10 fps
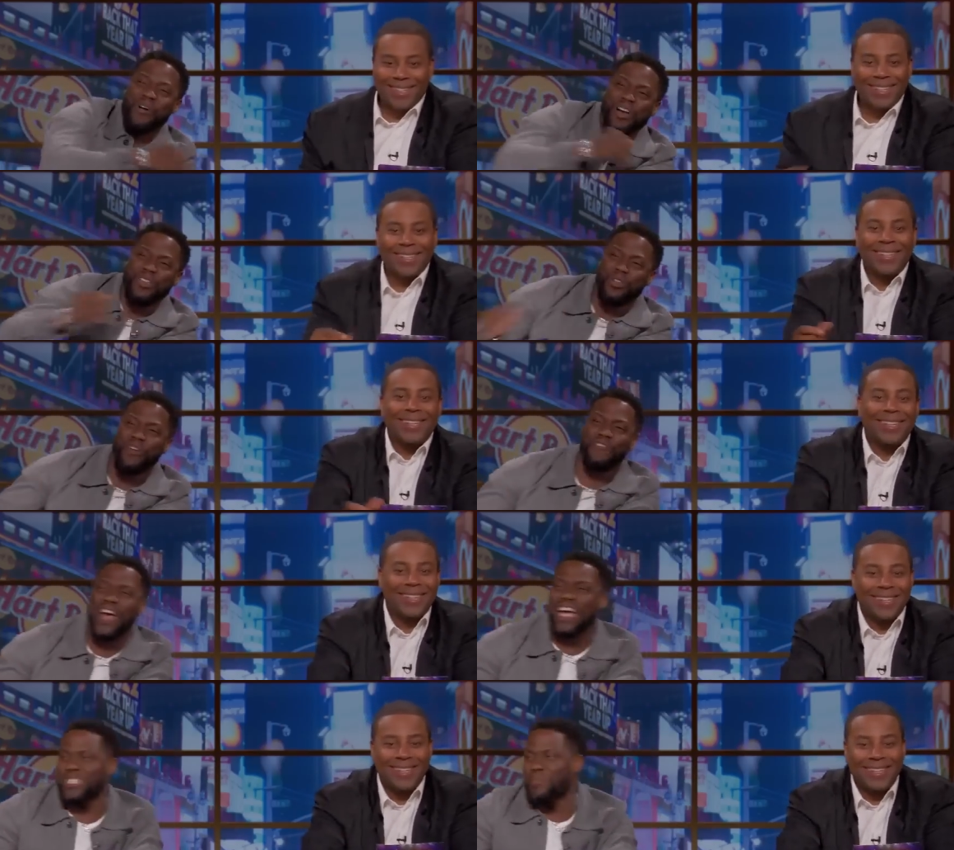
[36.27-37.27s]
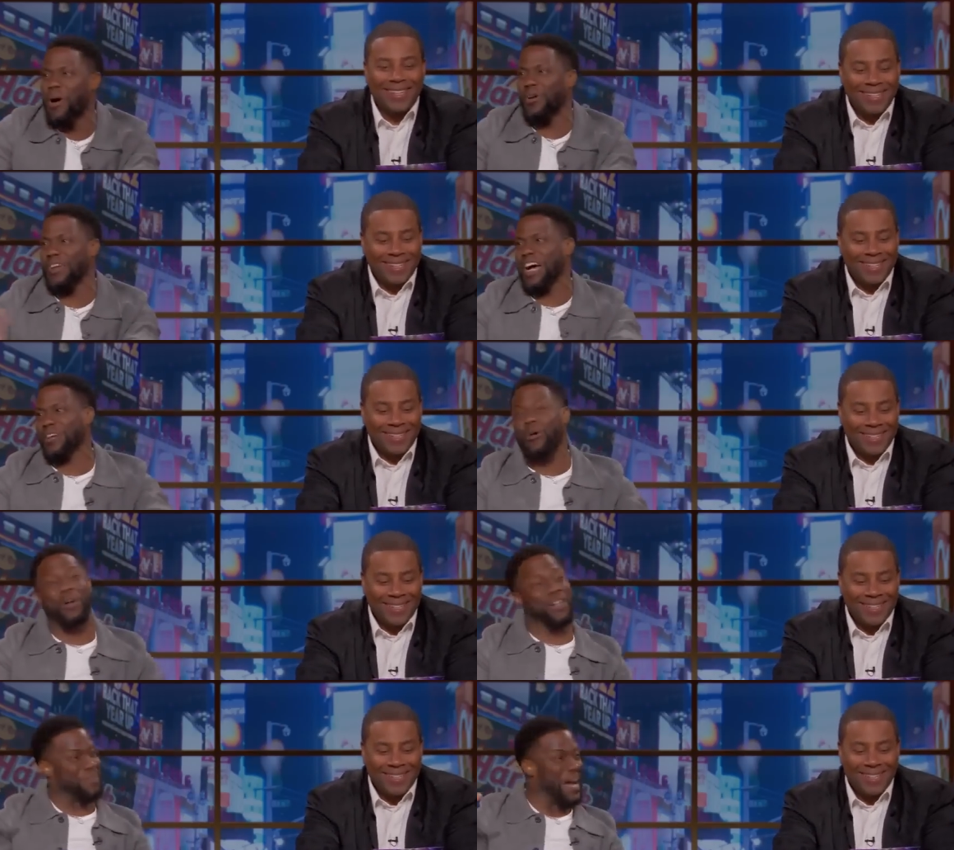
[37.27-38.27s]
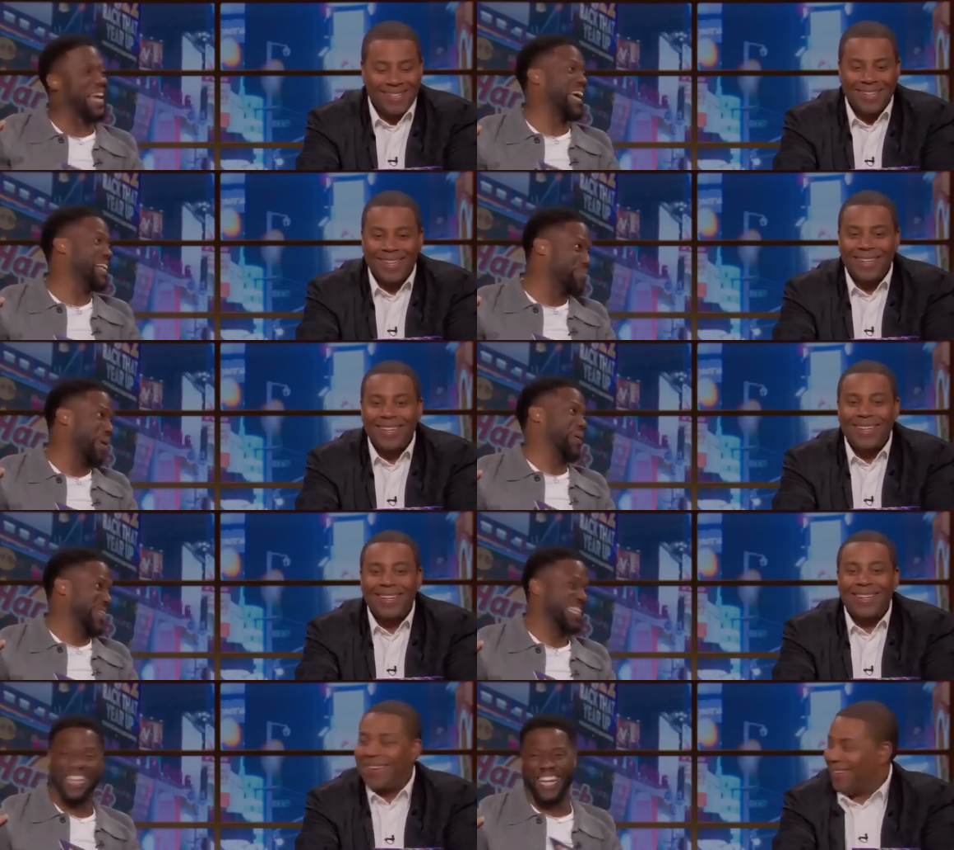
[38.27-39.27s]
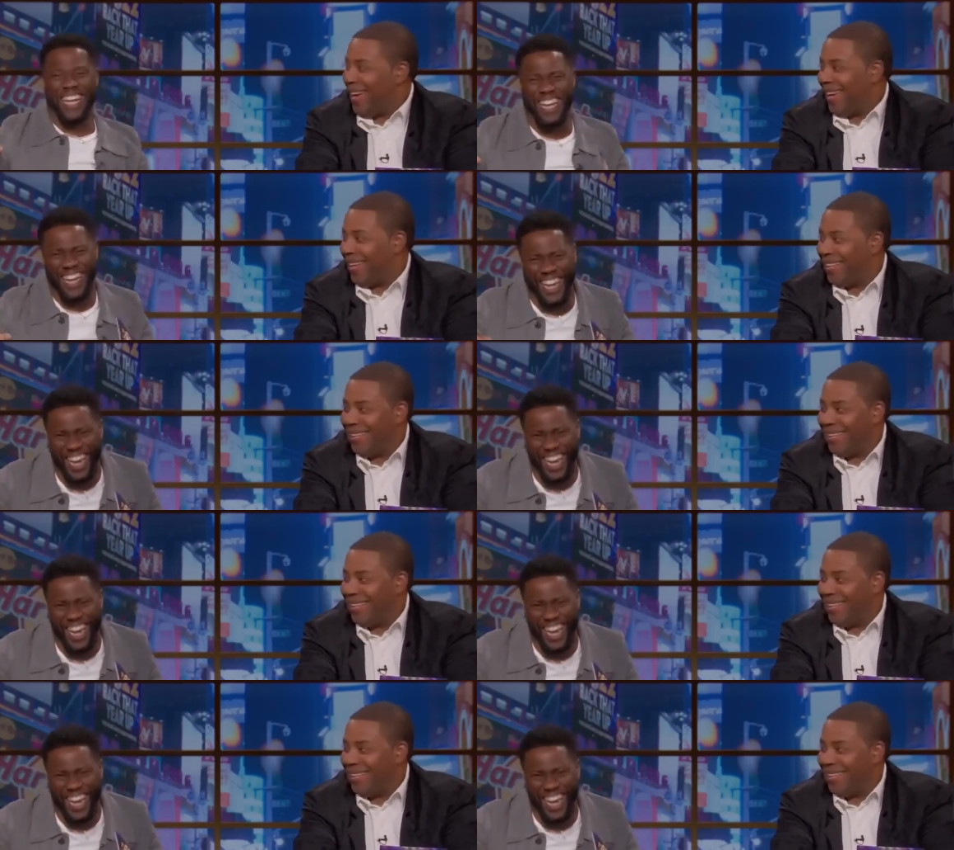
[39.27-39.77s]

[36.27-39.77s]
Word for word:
Speaker 1: Boy, you threw a fastball and I caught it. My hand is burning. You okay?